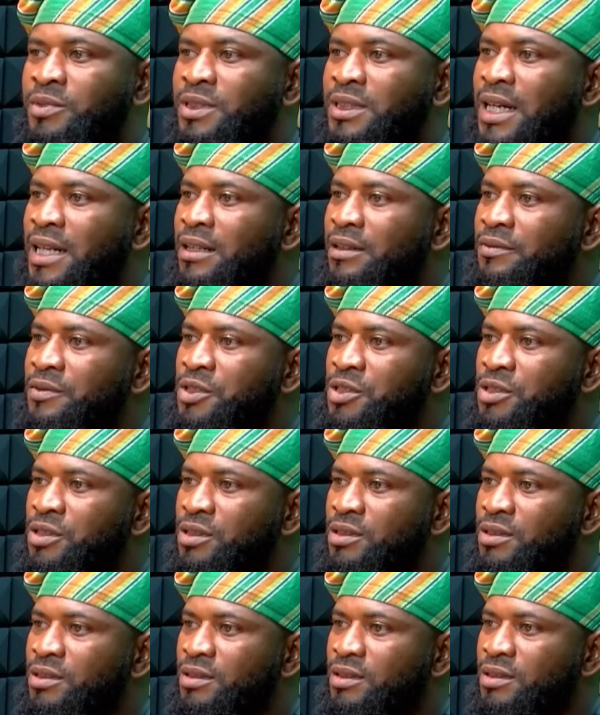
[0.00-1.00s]

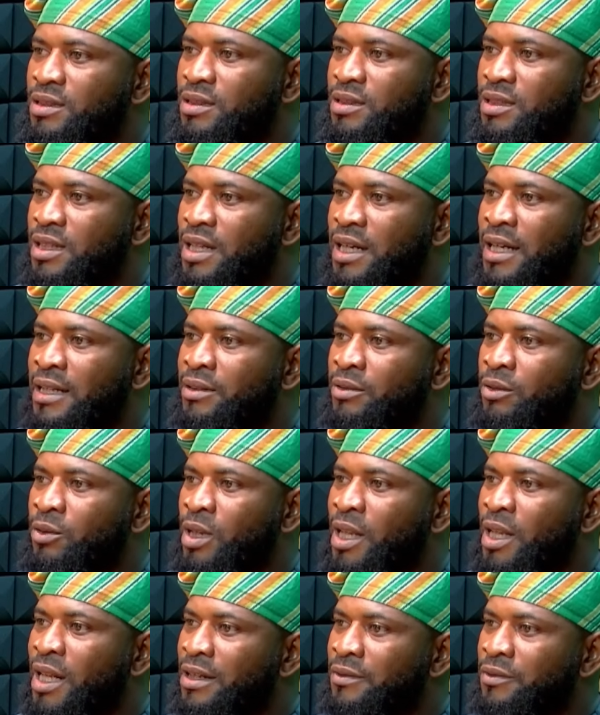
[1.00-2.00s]
televisions, and
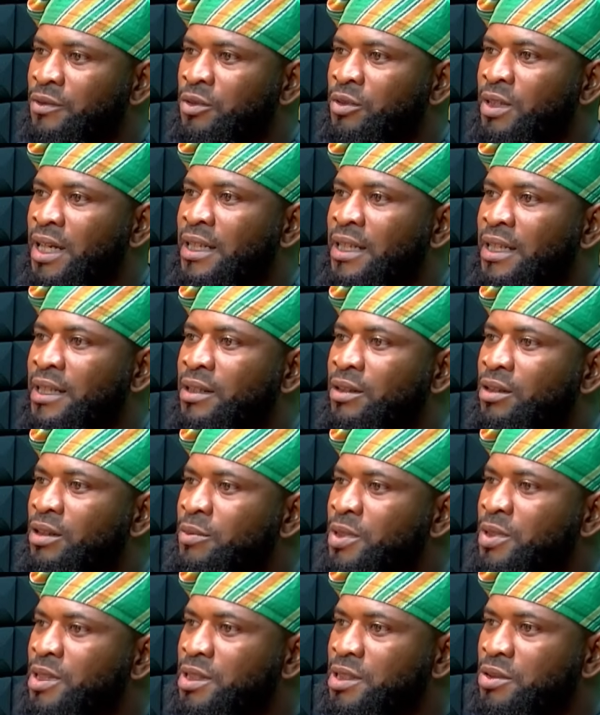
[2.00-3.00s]
what have you, that the
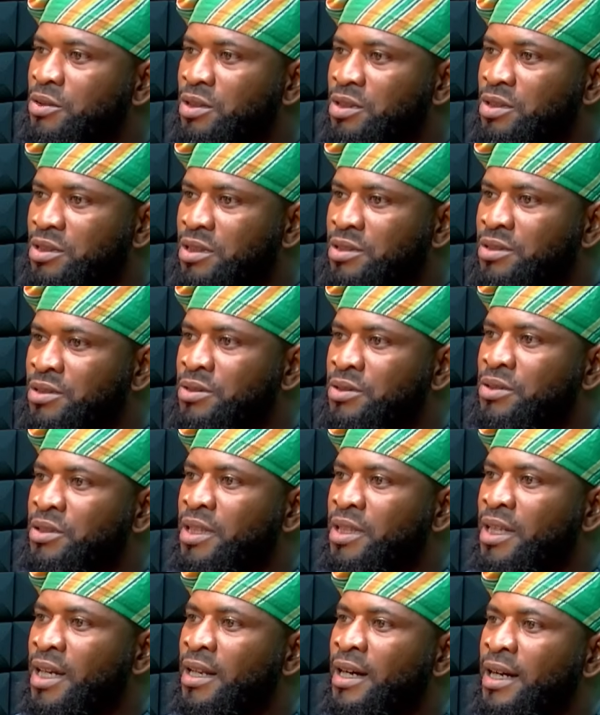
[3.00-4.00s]
committee was
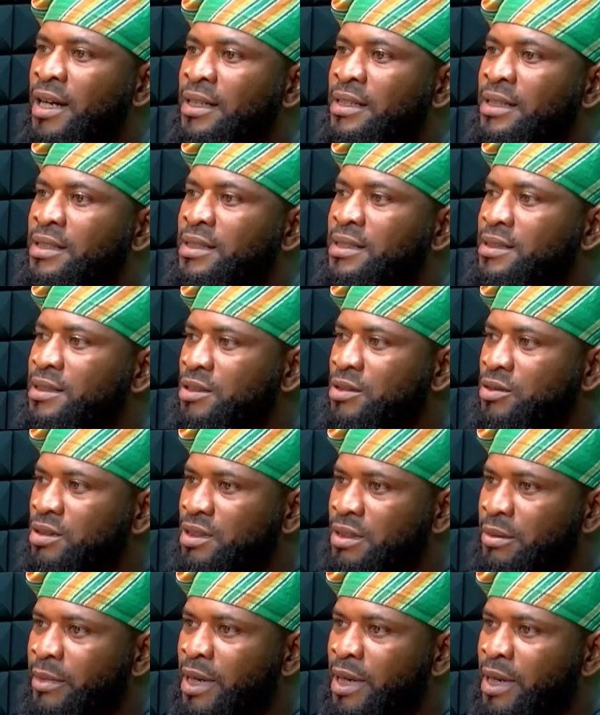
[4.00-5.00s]
constituted and this is
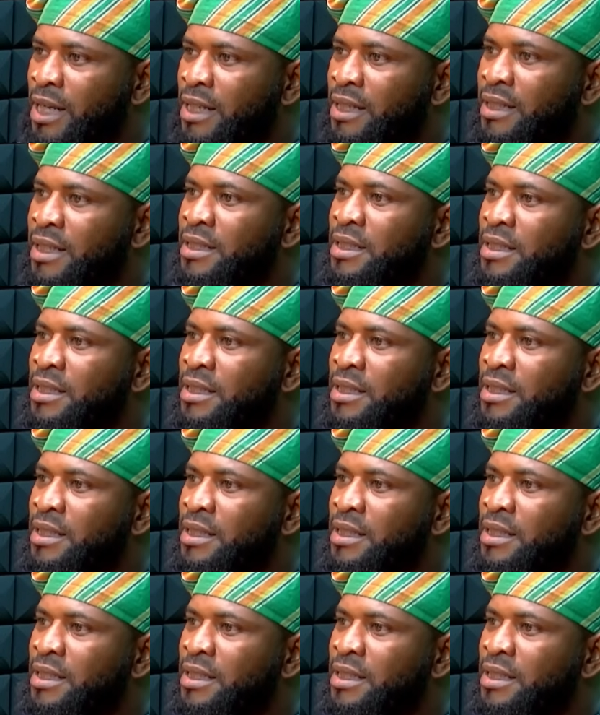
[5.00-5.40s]
the mandate